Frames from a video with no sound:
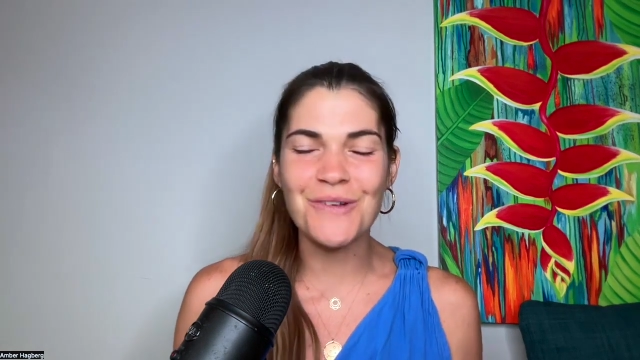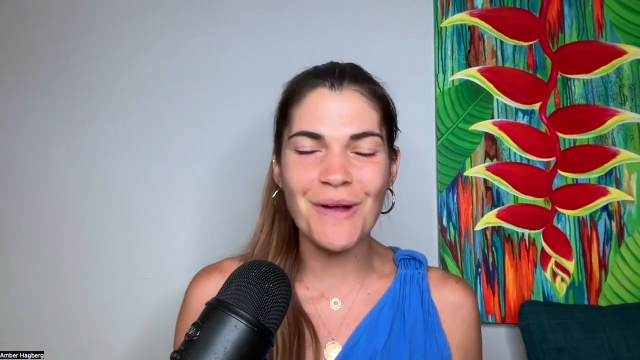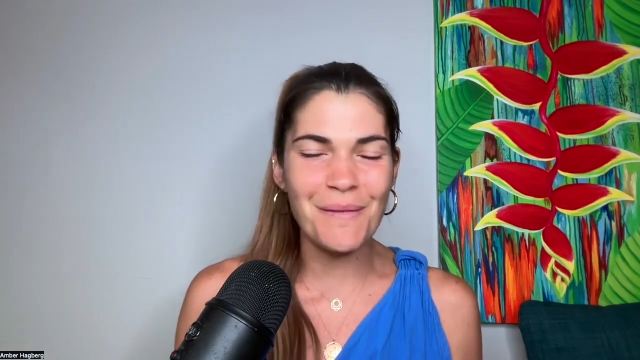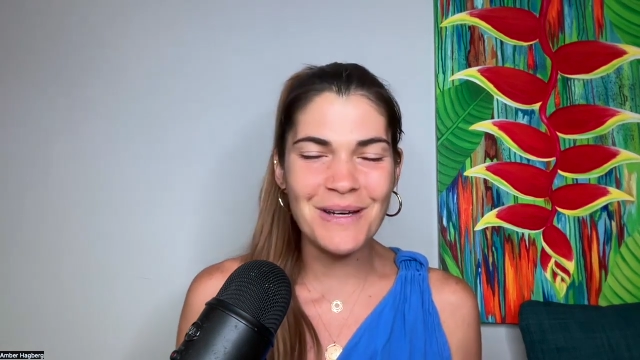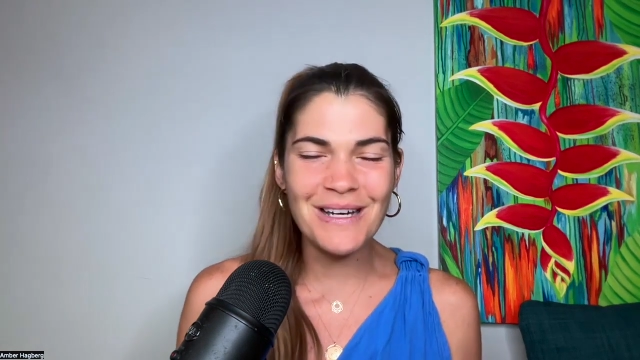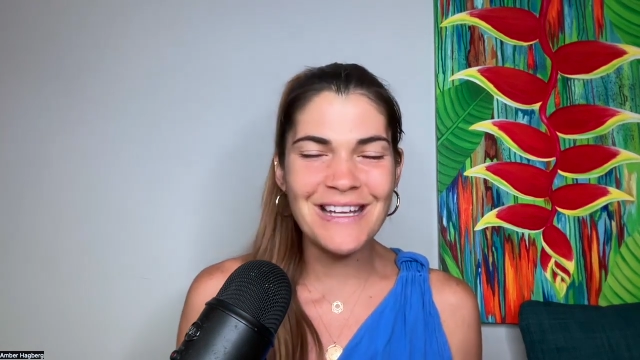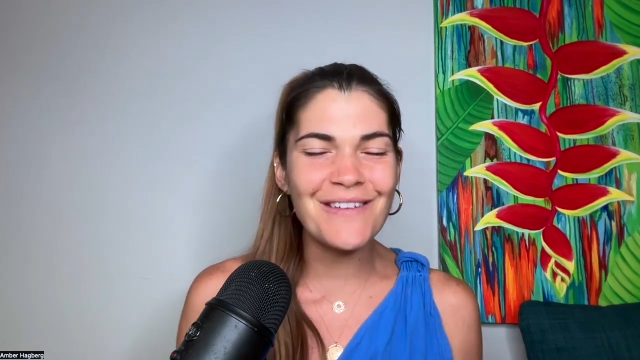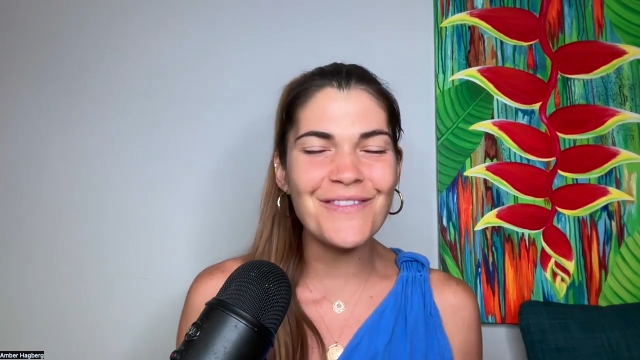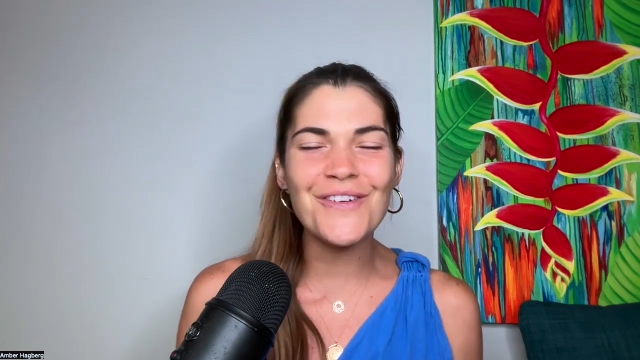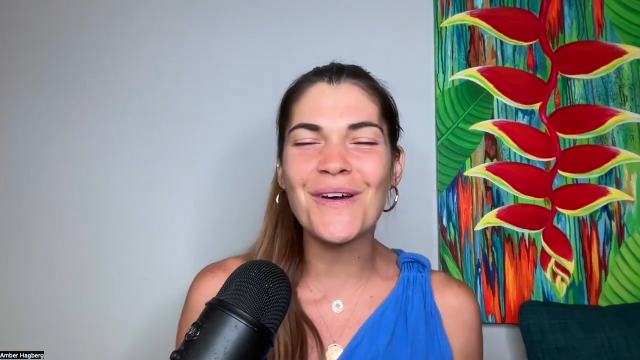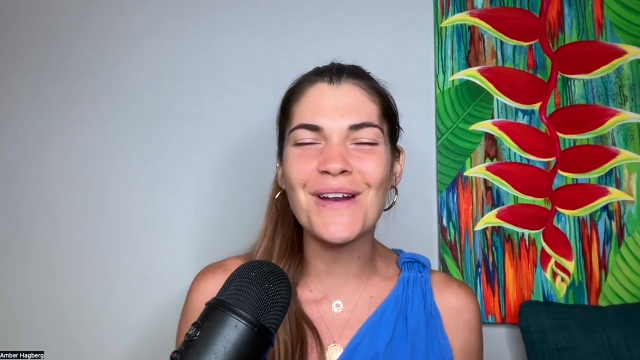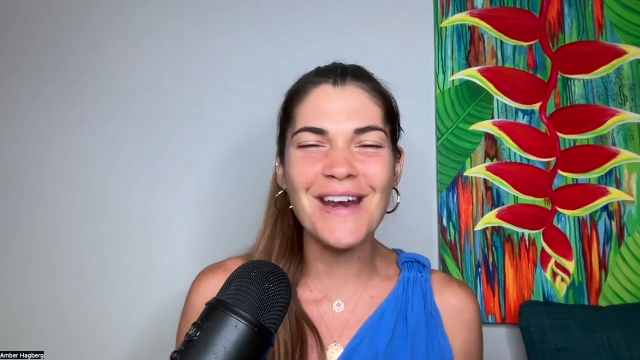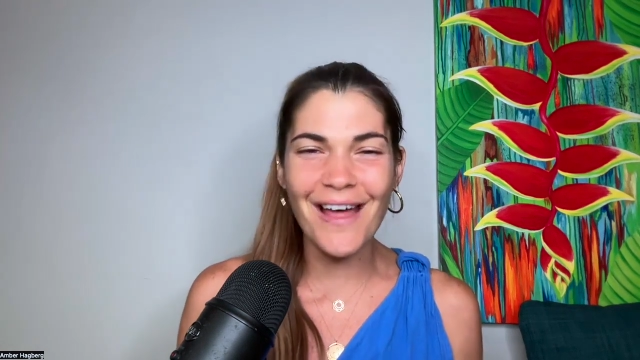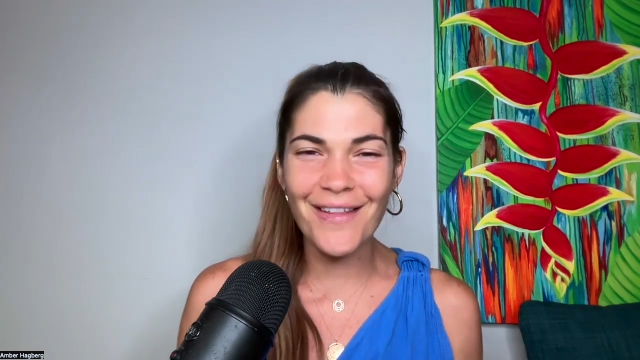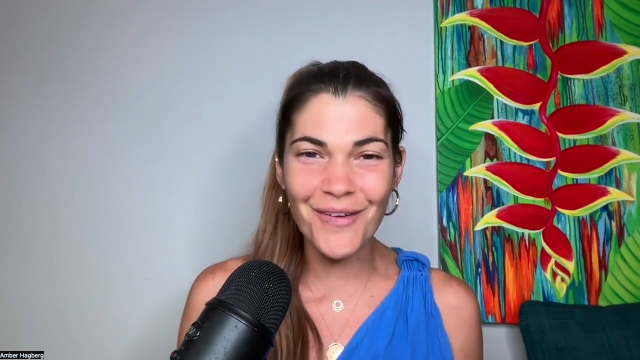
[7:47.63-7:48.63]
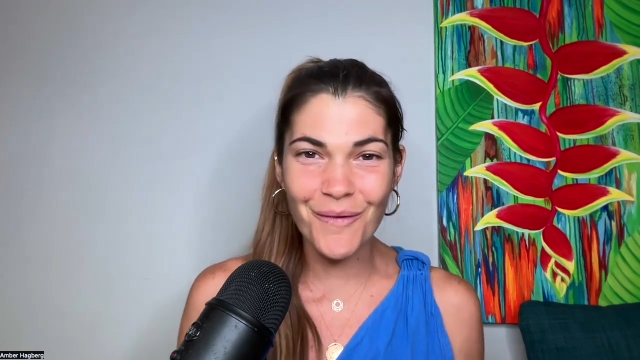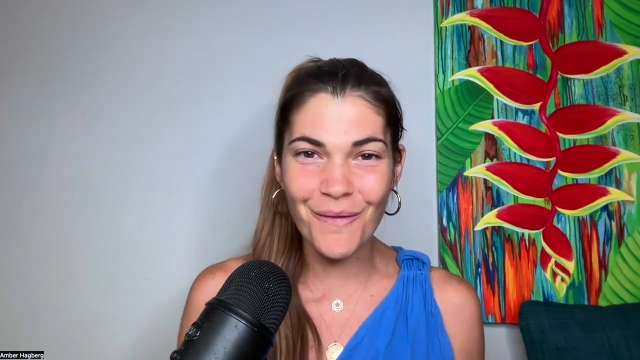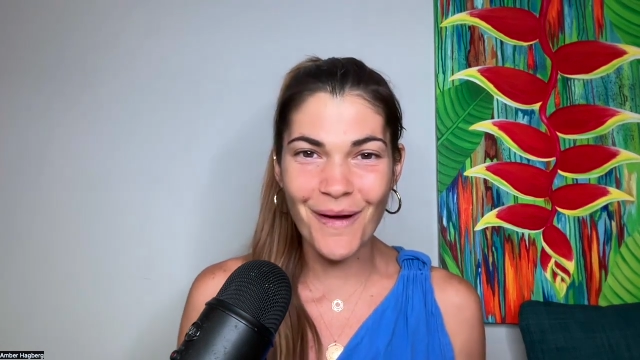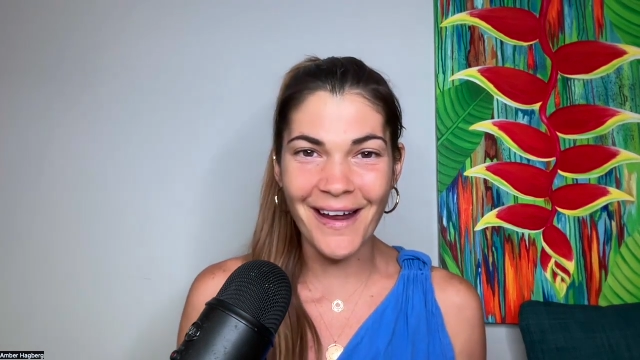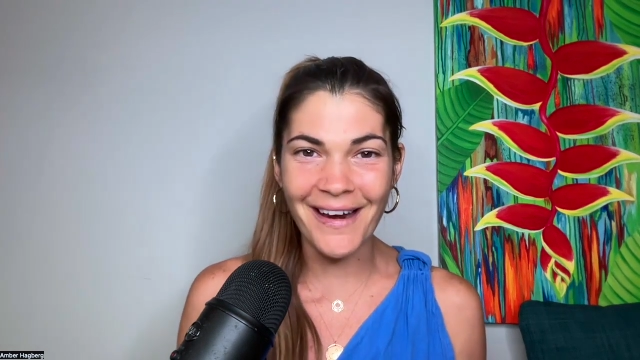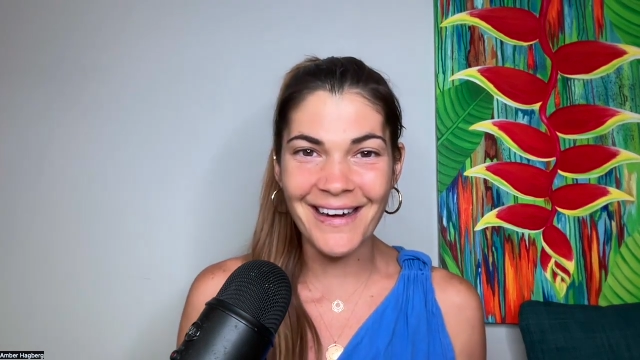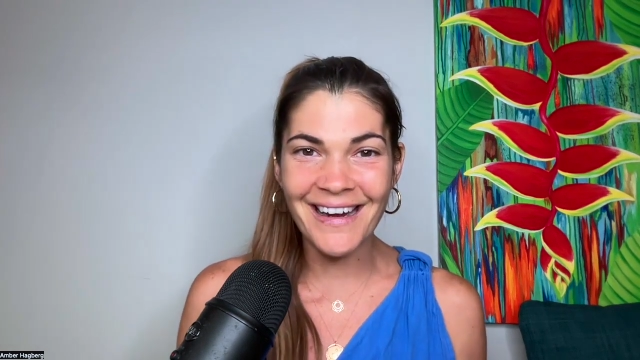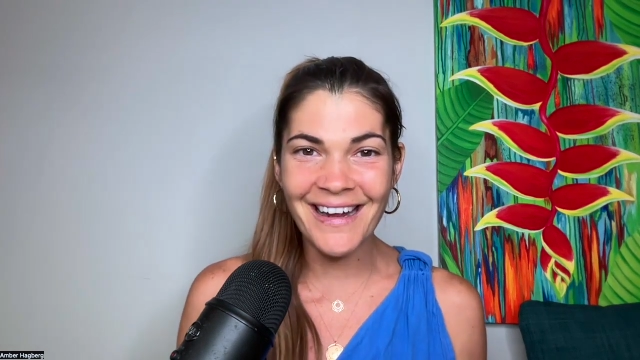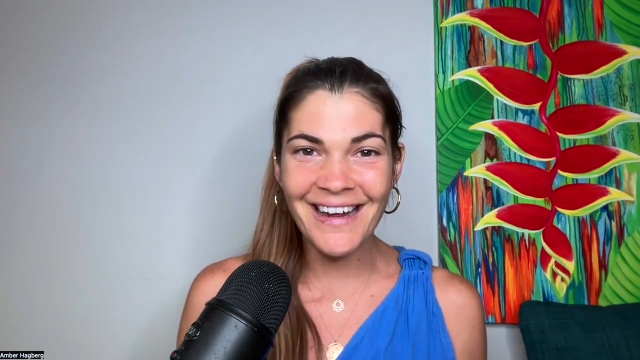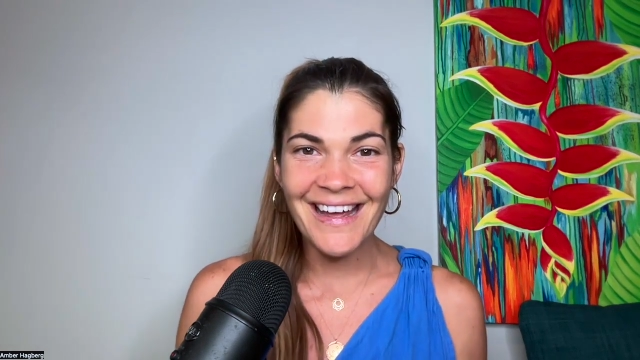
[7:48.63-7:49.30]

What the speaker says: So I'm going to give you another one.